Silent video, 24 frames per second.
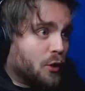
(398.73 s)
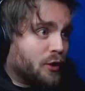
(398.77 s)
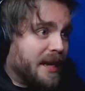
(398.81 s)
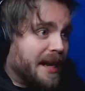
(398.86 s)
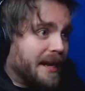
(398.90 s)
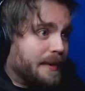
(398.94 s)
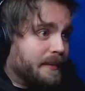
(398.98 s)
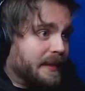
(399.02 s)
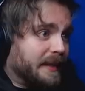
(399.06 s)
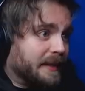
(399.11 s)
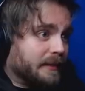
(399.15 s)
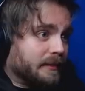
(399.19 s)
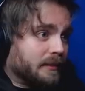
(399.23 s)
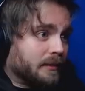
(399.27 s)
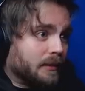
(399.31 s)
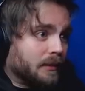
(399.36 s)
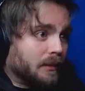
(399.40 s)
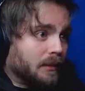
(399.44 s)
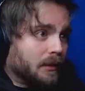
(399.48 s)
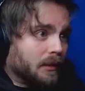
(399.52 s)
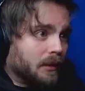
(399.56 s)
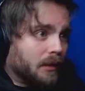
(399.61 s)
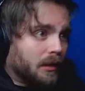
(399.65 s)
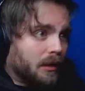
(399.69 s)
Damien!
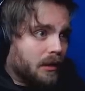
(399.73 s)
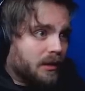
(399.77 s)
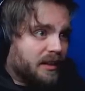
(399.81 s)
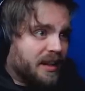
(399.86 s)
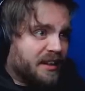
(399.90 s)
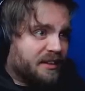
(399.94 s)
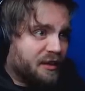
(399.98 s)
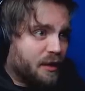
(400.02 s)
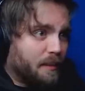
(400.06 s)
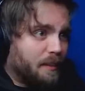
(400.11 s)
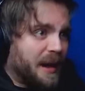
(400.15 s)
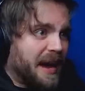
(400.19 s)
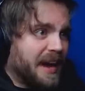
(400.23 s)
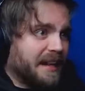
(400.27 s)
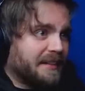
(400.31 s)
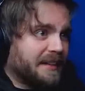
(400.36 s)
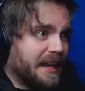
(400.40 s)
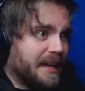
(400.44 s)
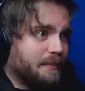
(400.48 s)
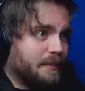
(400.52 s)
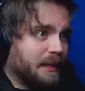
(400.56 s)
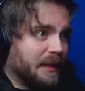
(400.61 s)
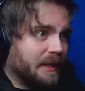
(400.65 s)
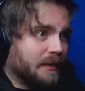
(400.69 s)
That's a bad
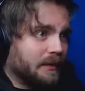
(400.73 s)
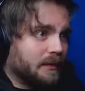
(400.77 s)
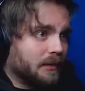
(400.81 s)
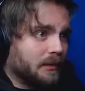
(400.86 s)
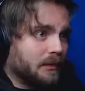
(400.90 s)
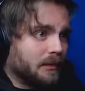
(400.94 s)
Damien!